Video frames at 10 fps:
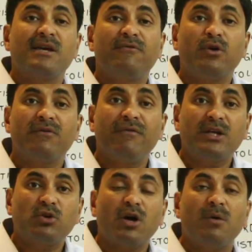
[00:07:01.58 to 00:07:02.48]
Say, for if
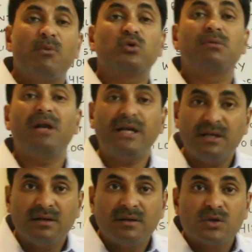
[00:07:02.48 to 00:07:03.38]
I talk about the
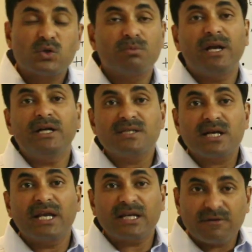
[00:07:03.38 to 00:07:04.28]
blood, so blood is
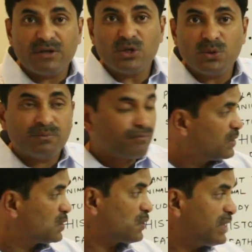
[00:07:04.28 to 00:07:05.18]
a connective tissue.
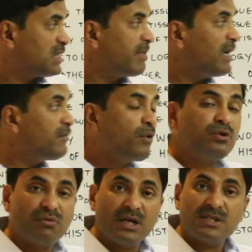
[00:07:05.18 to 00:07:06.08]
So it is meant
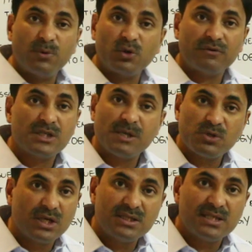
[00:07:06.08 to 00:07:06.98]
for the transport of the
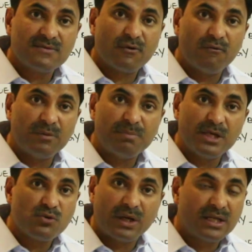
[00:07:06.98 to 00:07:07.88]
substances from one
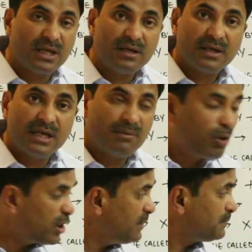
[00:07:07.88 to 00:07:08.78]
place to another in the
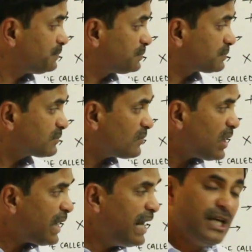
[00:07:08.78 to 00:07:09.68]
body.
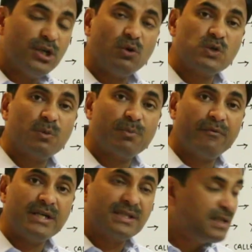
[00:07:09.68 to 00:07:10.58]
And it also
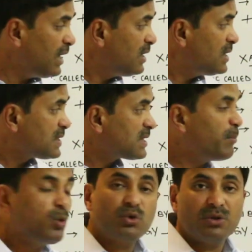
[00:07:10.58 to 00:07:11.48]
provides the
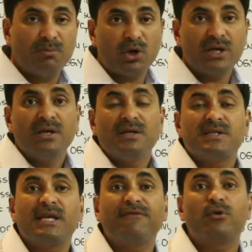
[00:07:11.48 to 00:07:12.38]
support to the body.
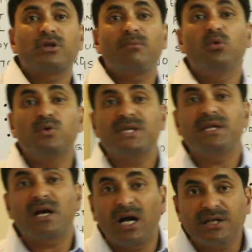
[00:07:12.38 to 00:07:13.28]
Say, for the bones
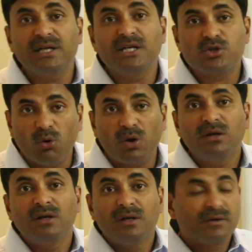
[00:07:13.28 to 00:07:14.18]
and the cartilage,
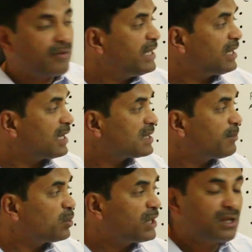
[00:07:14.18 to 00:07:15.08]
all right, are
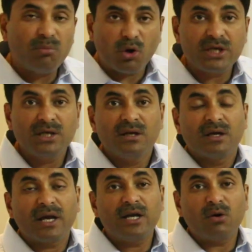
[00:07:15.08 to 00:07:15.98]
supporting the body,
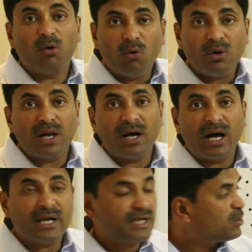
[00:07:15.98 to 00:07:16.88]
and all
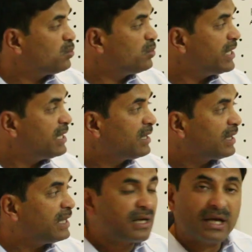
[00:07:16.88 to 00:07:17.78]
are included
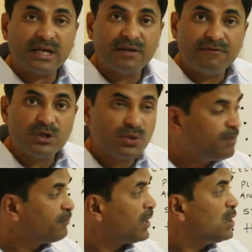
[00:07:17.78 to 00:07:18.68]
in the connective
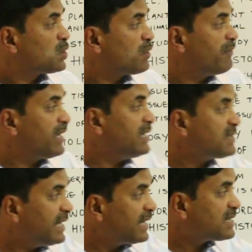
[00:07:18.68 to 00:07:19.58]
tissue. So we can
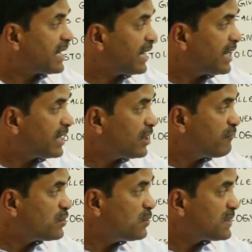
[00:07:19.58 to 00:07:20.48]
say that the connective
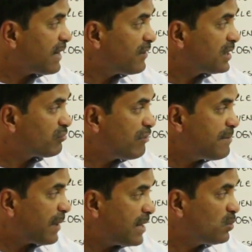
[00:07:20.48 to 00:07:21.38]
tissue is having
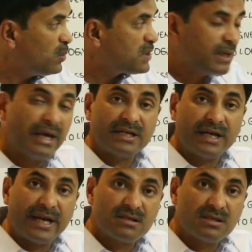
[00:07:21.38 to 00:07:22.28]
three prime roles. It
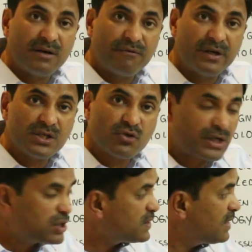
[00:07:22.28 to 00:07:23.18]
connects the different
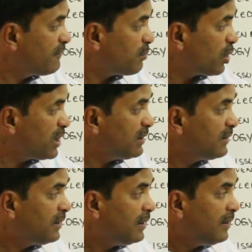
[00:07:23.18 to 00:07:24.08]
structures in our body.
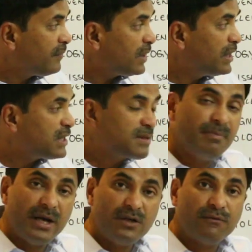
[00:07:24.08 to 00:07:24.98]
It is
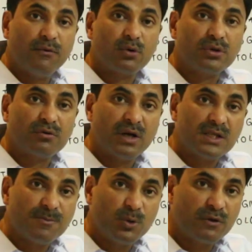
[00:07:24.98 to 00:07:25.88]
meant for the
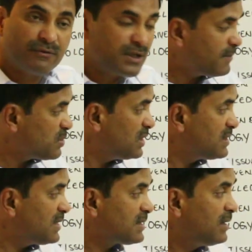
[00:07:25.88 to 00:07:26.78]
transport of the
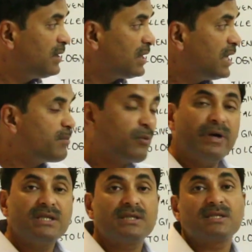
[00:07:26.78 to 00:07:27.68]
substances. It
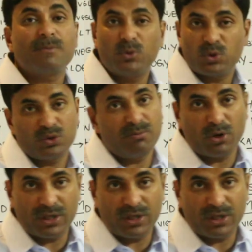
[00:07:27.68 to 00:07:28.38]
provides the support to the